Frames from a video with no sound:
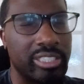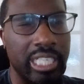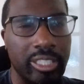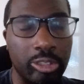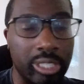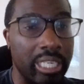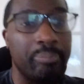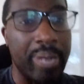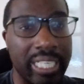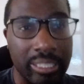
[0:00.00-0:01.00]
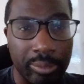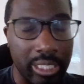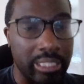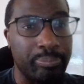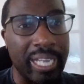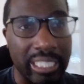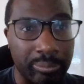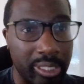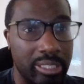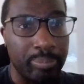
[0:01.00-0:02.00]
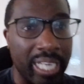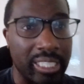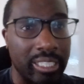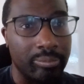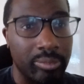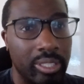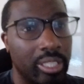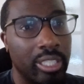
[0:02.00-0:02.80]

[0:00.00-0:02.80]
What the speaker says: saying you need to back him, you need to back him, you need to back him,